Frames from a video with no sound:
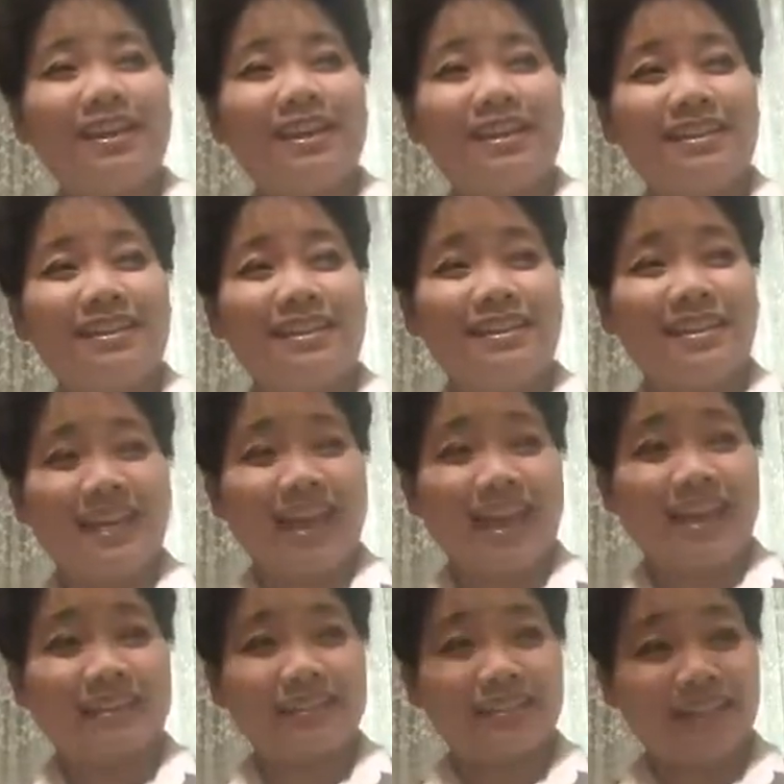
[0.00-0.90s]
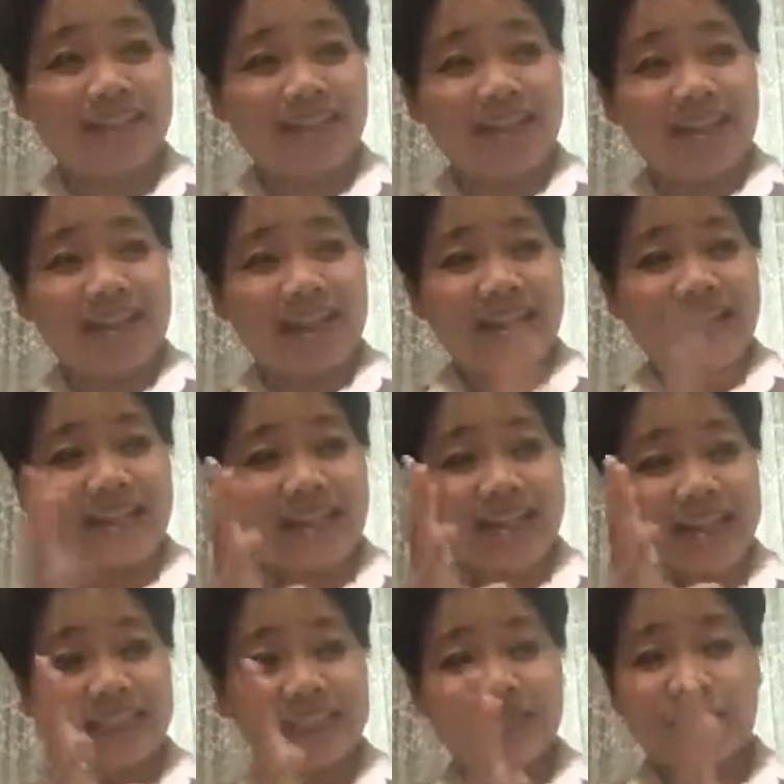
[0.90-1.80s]
He has
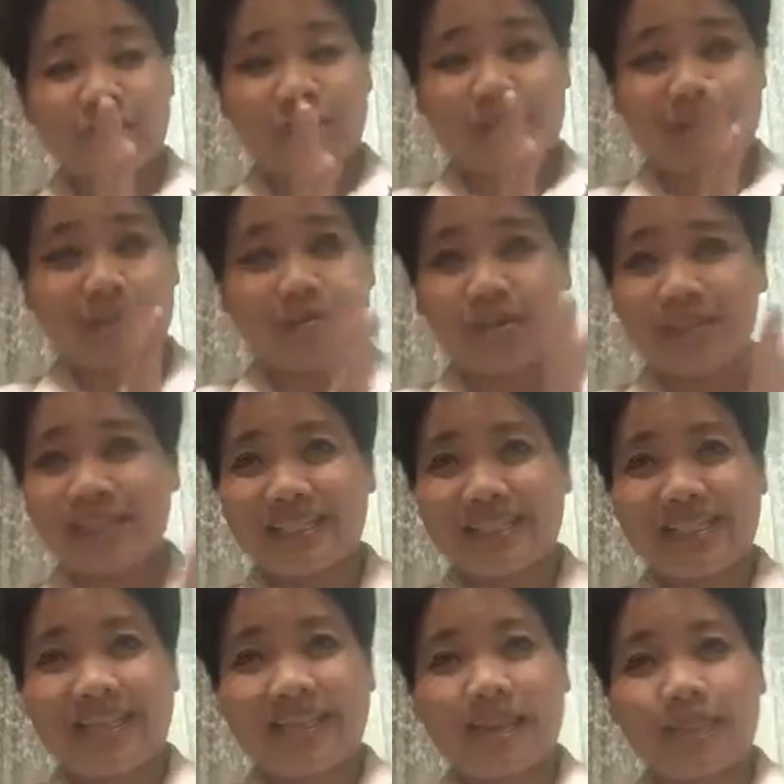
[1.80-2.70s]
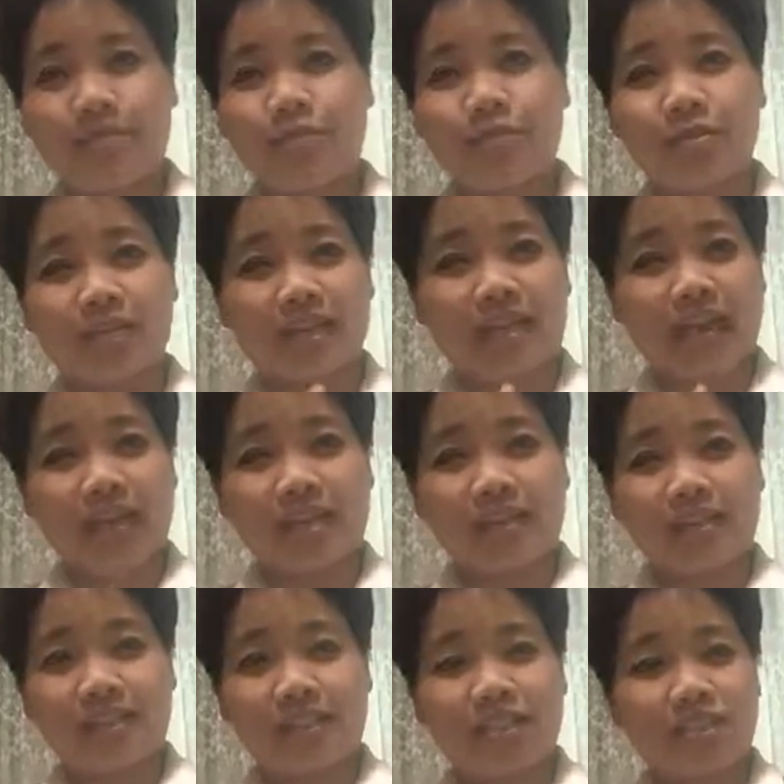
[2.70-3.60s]
everything already set up. You can
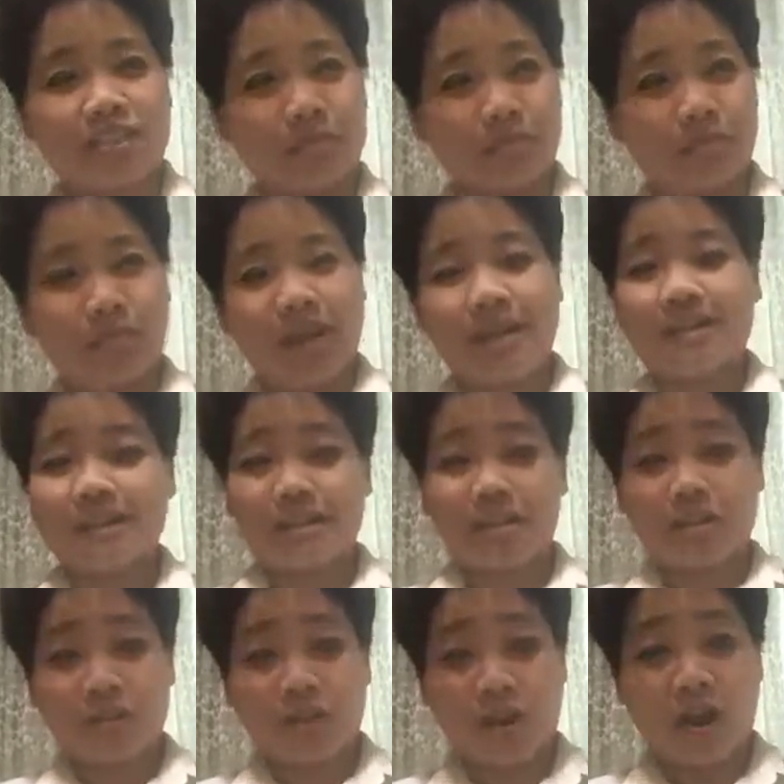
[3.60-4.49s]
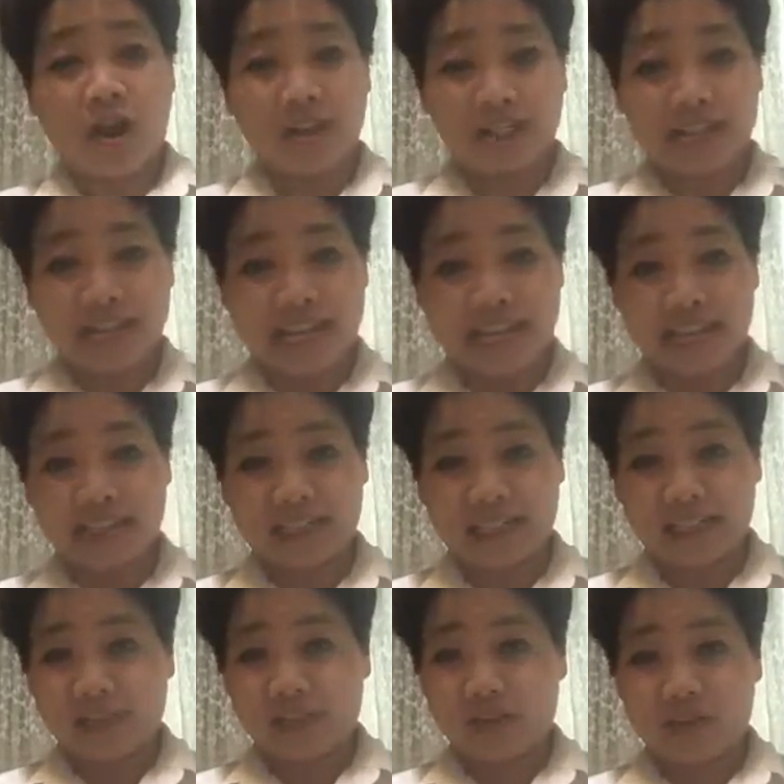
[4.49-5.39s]
actually just plug in your content
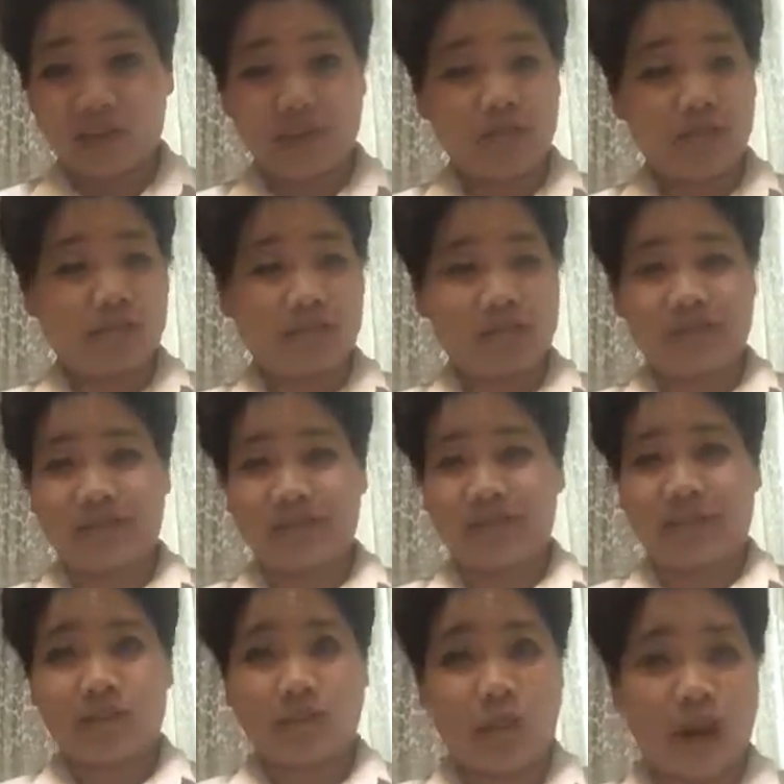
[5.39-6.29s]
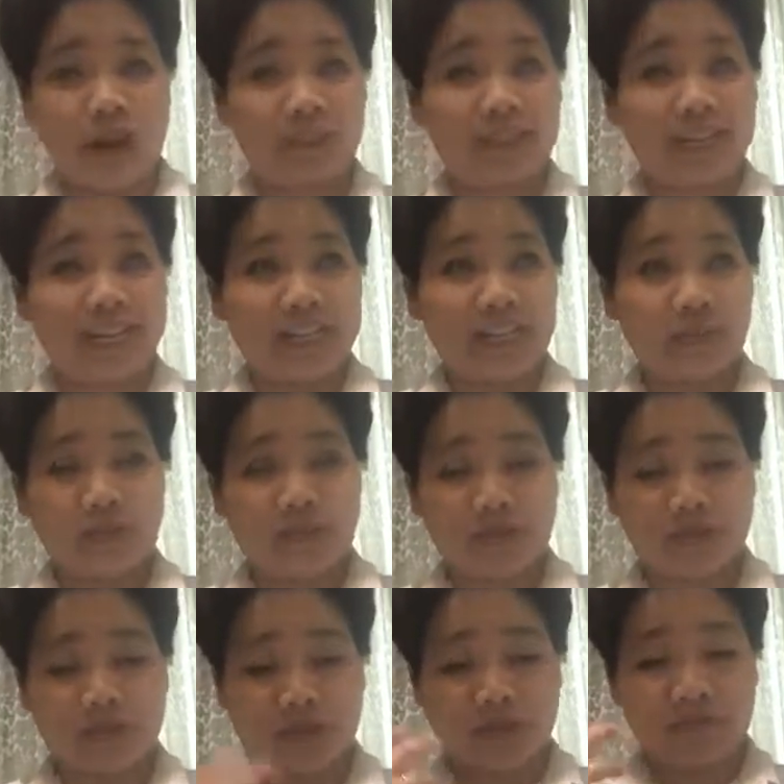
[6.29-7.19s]
and your newsletter can go out the next
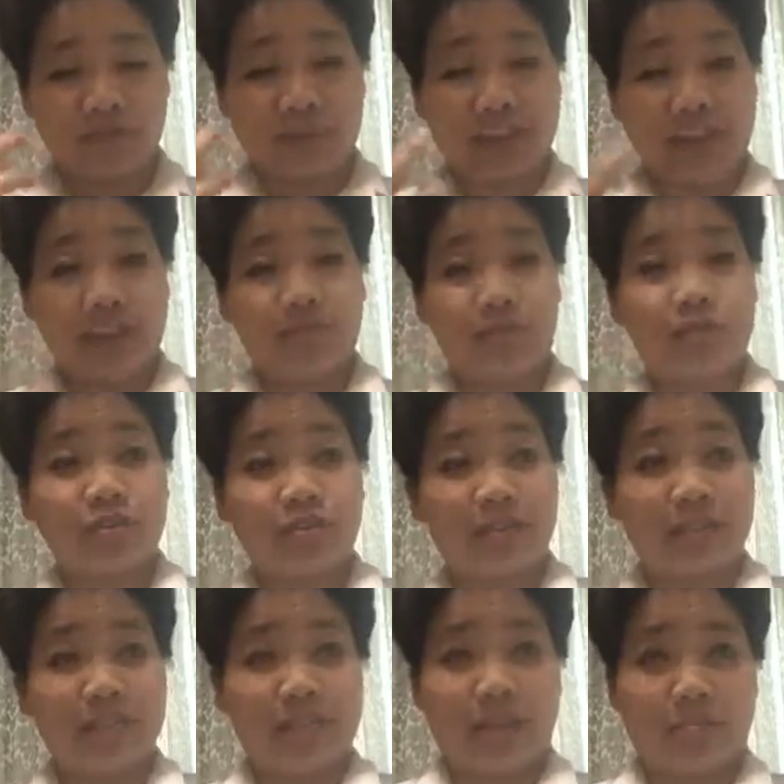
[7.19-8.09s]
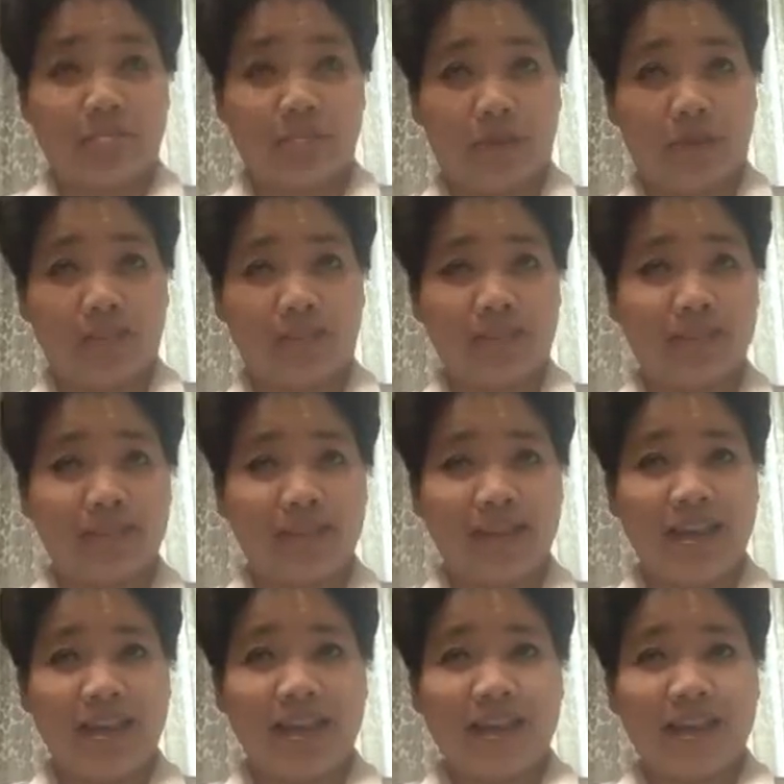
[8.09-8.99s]
week. You don't even have to think that much.
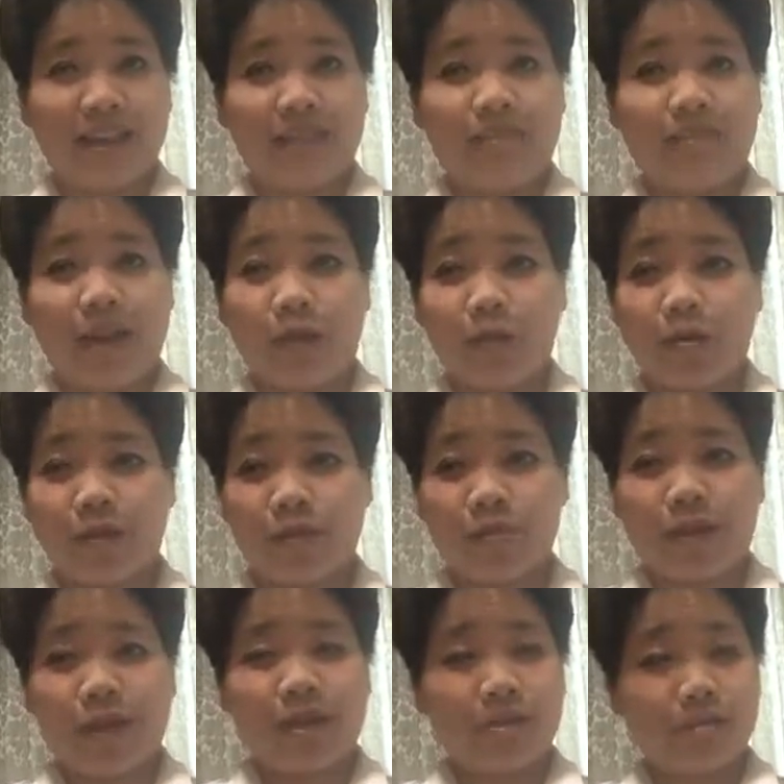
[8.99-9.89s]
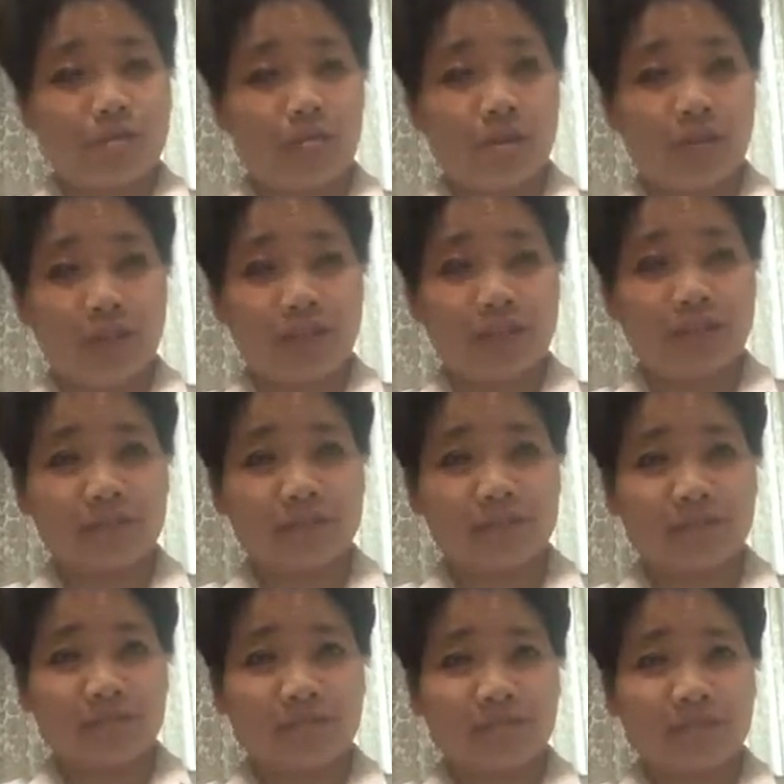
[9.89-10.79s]
If I want to write a book,
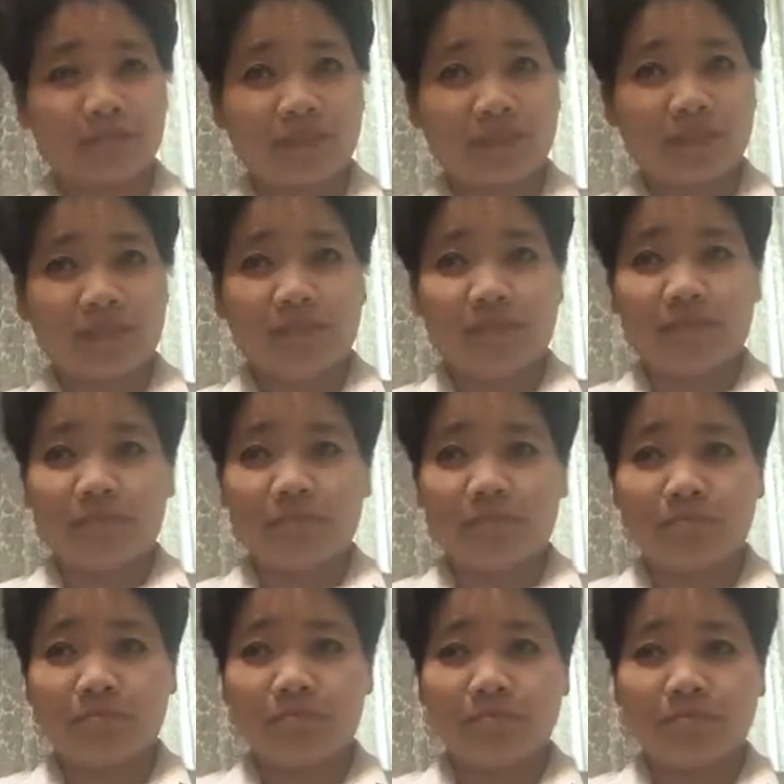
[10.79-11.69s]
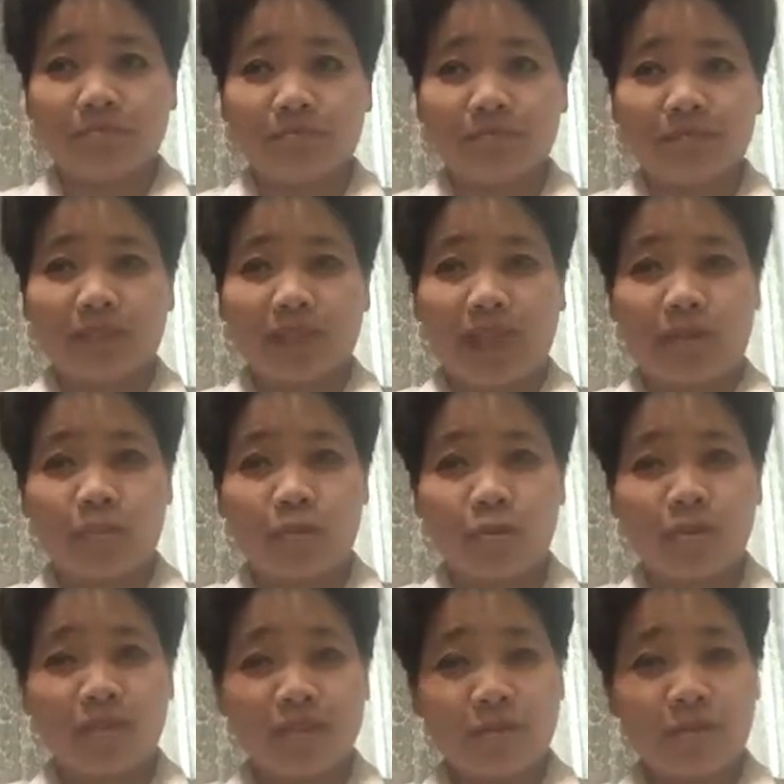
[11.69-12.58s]
I'm
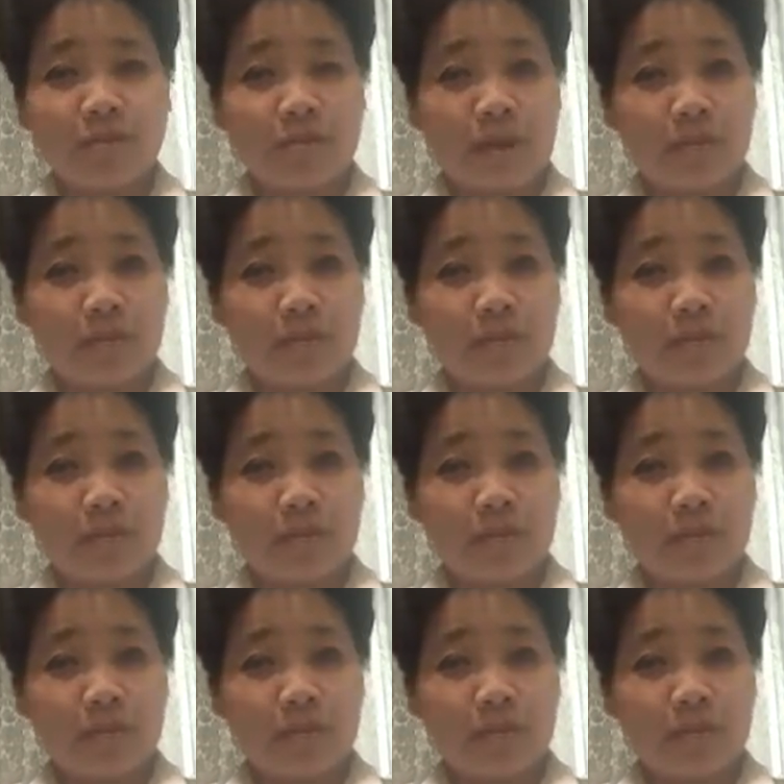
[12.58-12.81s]
working with my